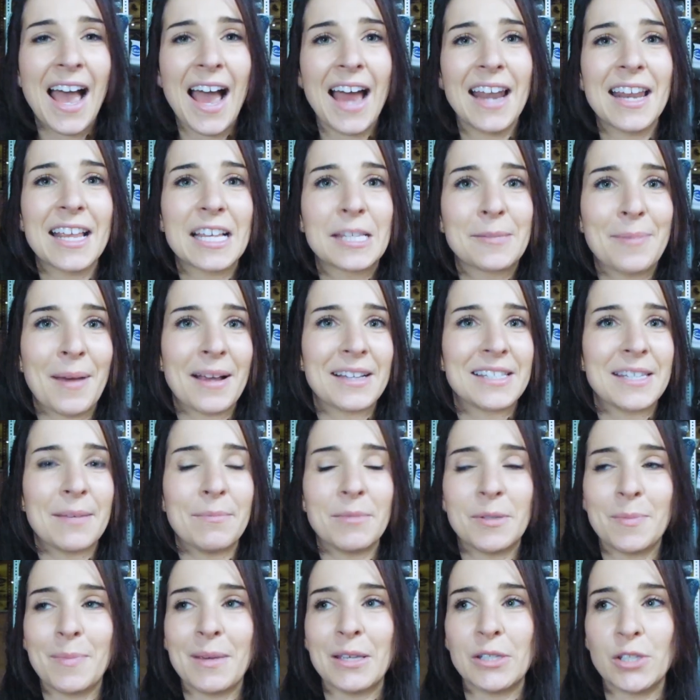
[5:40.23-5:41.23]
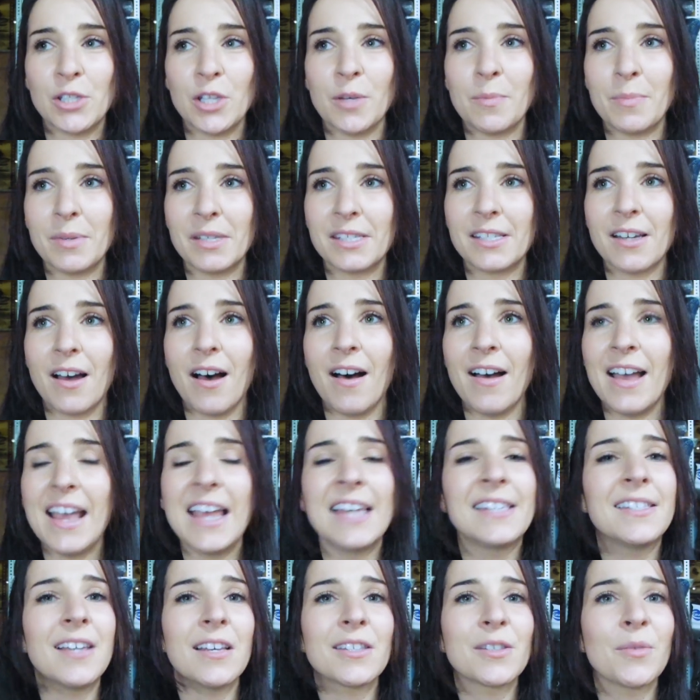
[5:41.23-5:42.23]
and expect him to be a superstar.
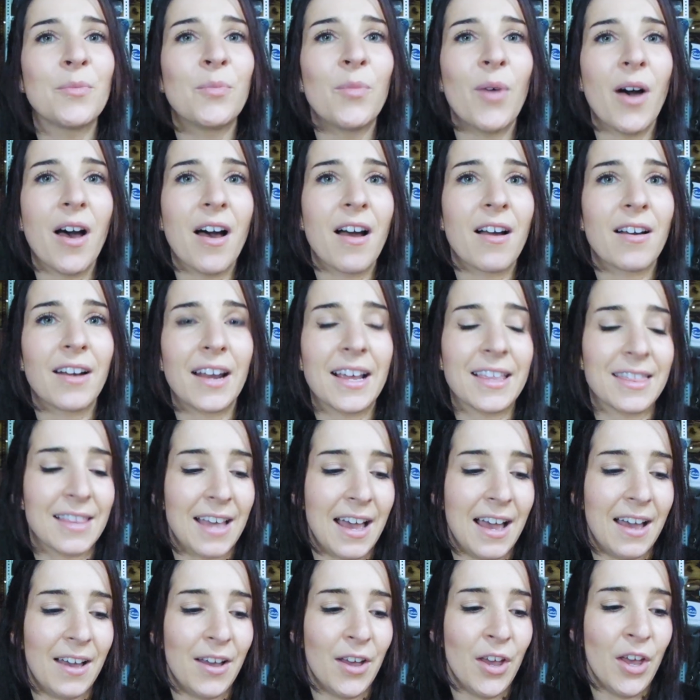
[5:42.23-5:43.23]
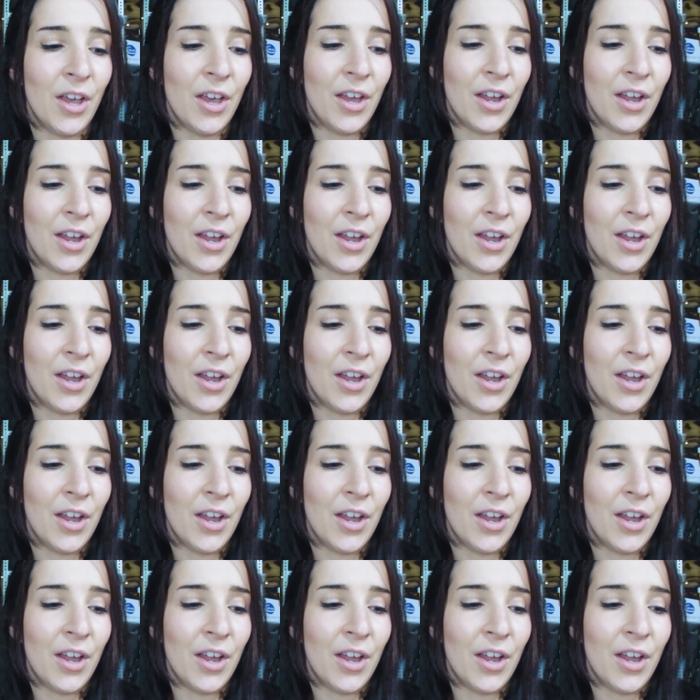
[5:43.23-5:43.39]
It doesn't work like that.